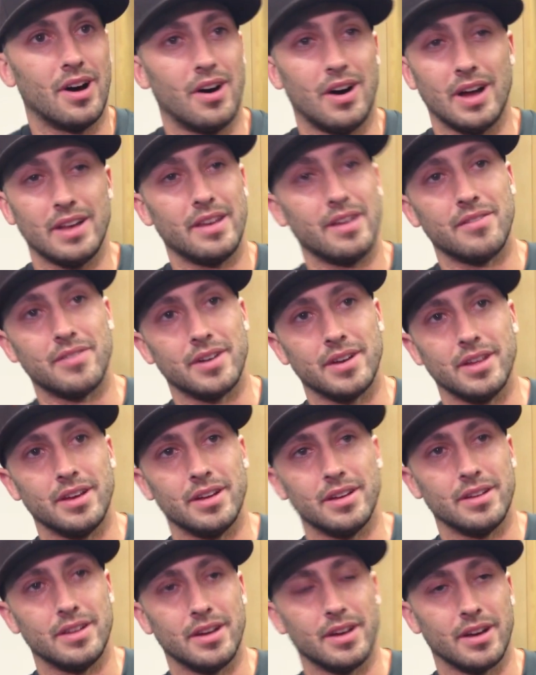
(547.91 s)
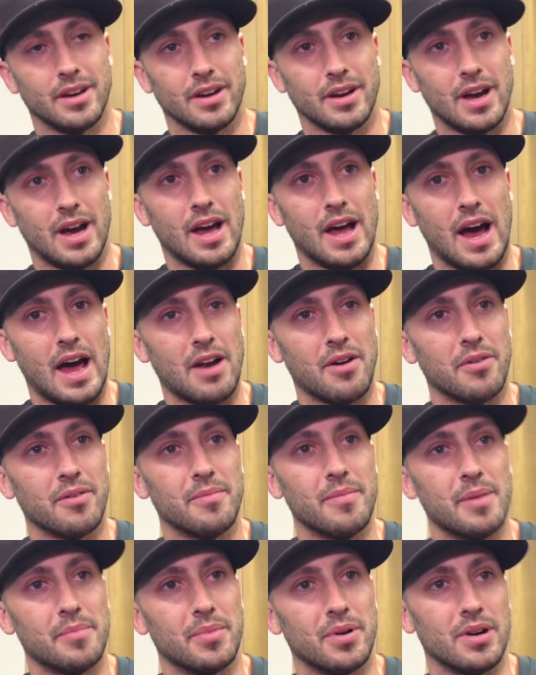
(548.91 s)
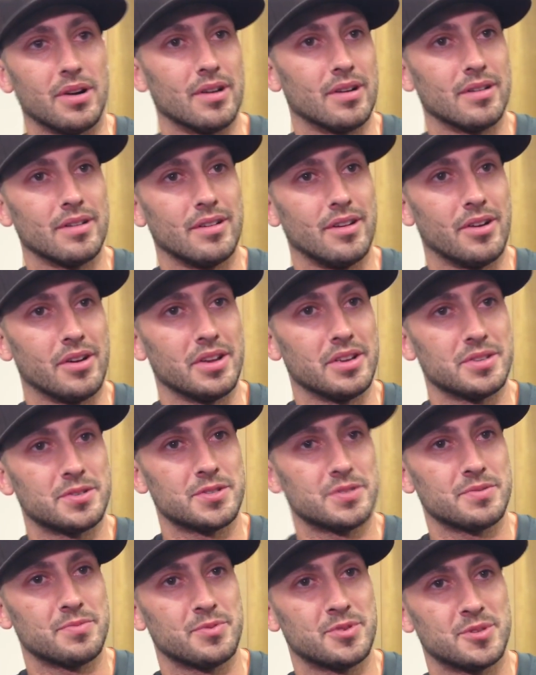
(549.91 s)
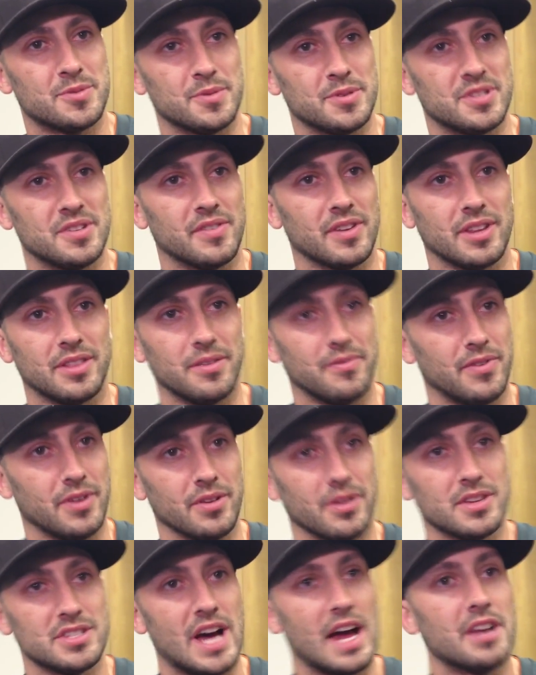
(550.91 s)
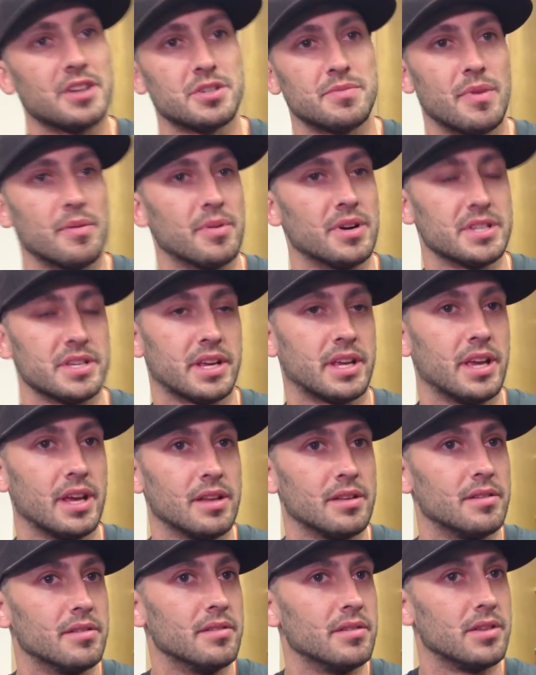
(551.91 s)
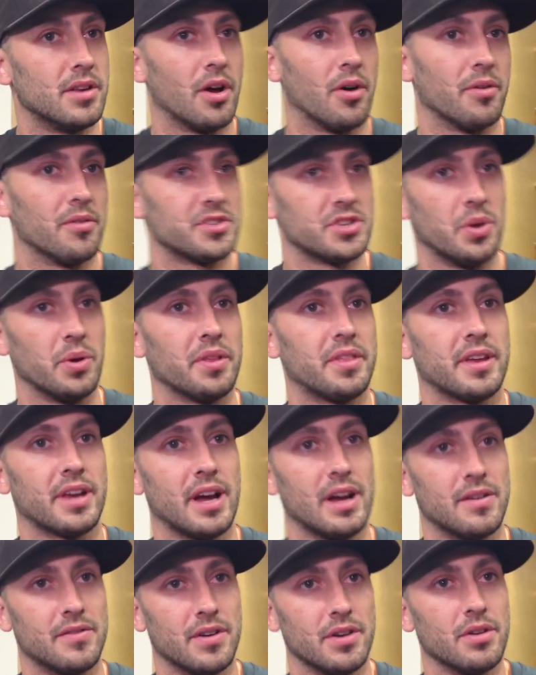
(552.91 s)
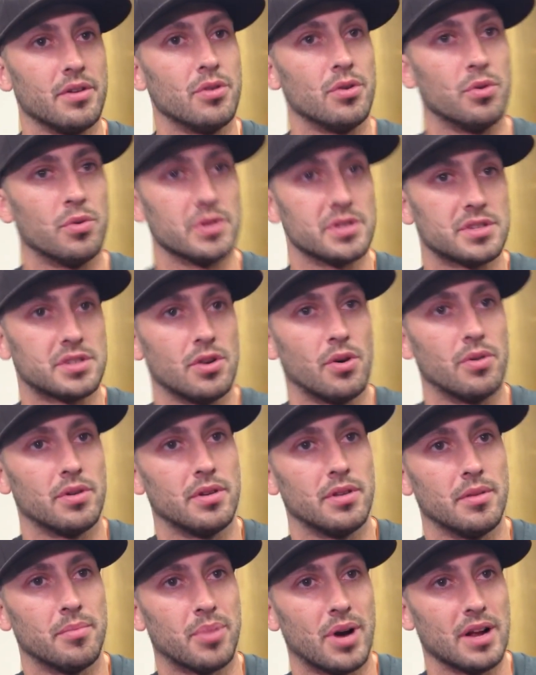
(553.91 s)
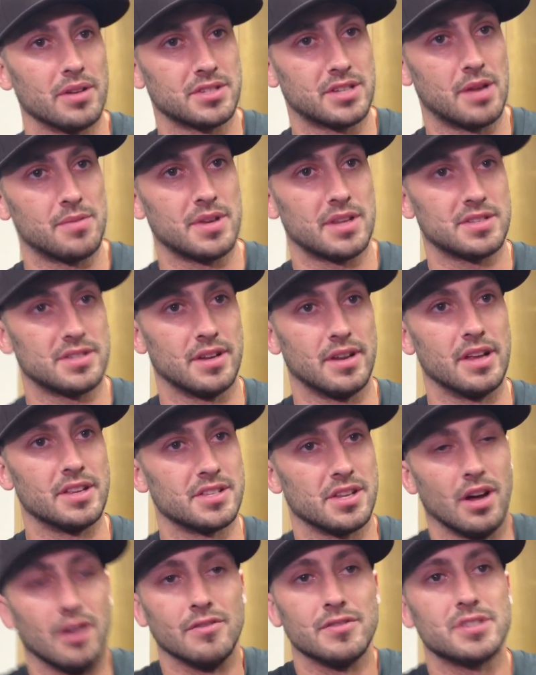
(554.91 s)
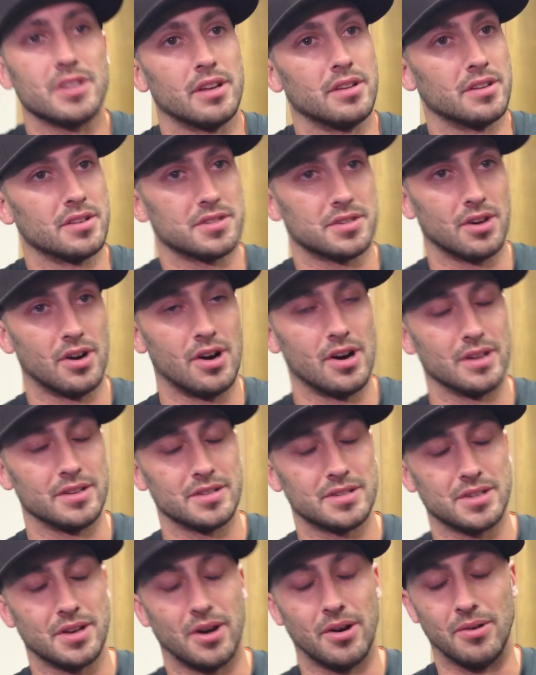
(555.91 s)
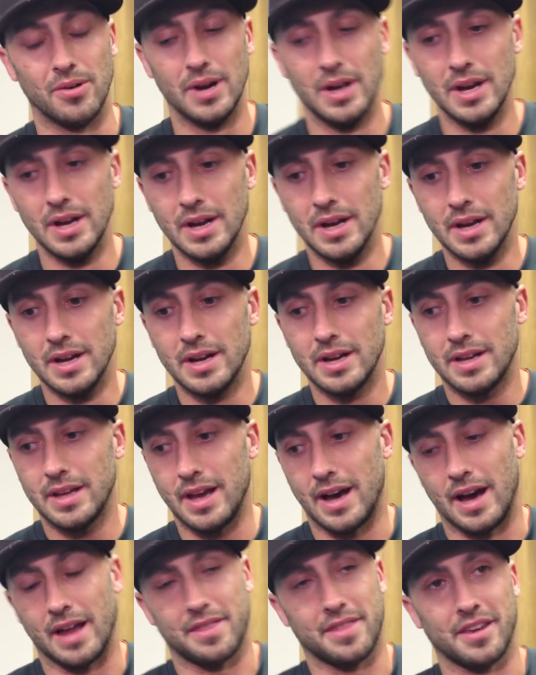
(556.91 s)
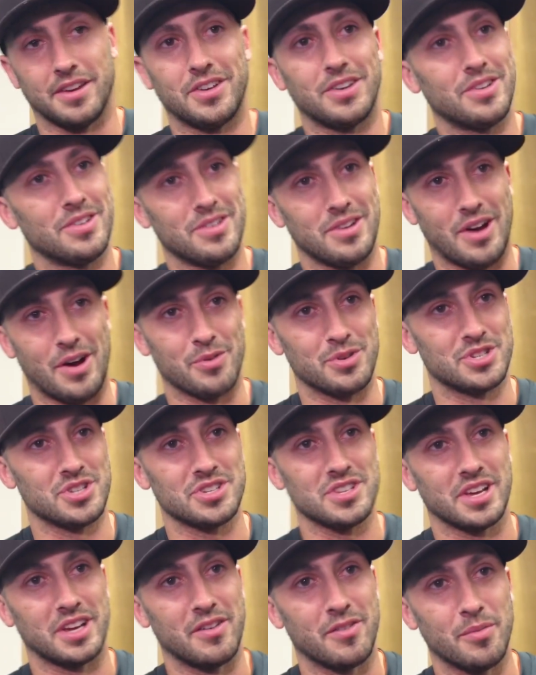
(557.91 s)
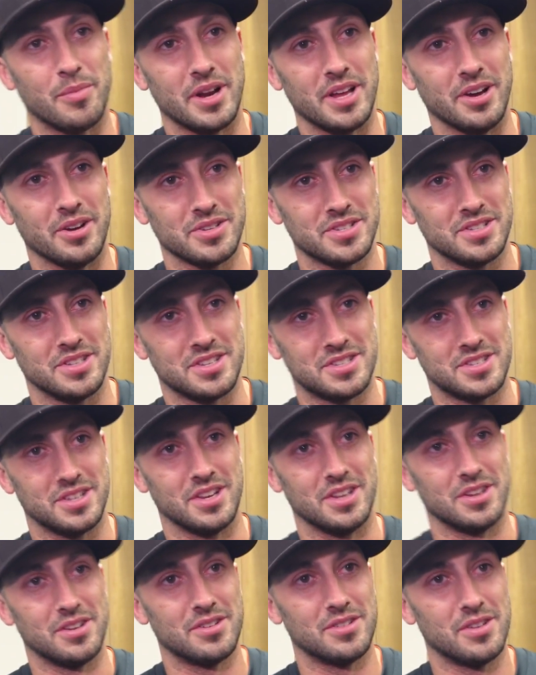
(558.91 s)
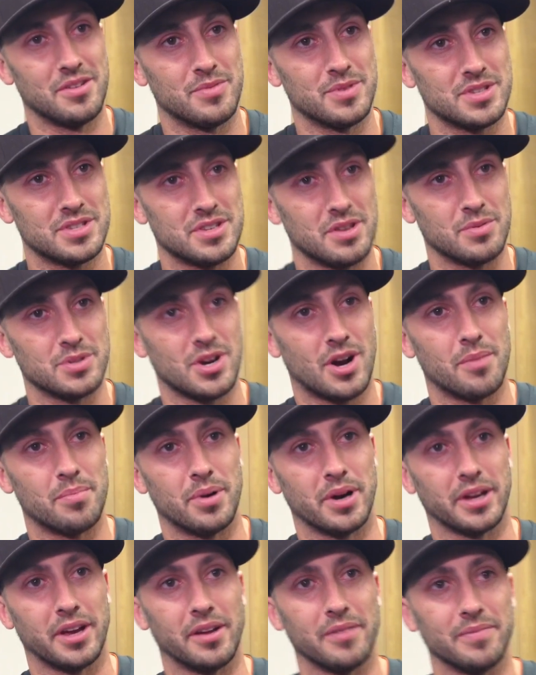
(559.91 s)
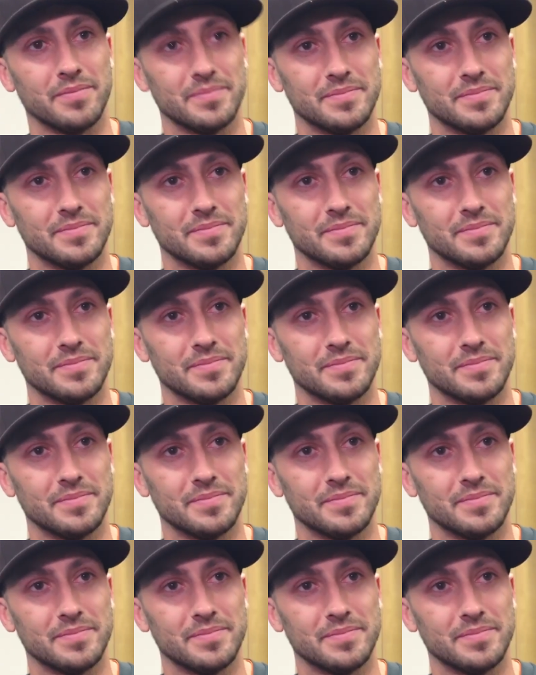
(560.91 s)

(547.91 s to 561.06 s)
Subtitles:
No, I never did, yeah. I don't remember, you know, his specific feelings. I just remember as a kid, you know, the only thing I ever knew was going to the Browns games on Sundays, and all of a sudden it's gone. So, yeah, I think I was just like everybody else in the city. It was heartbreaking.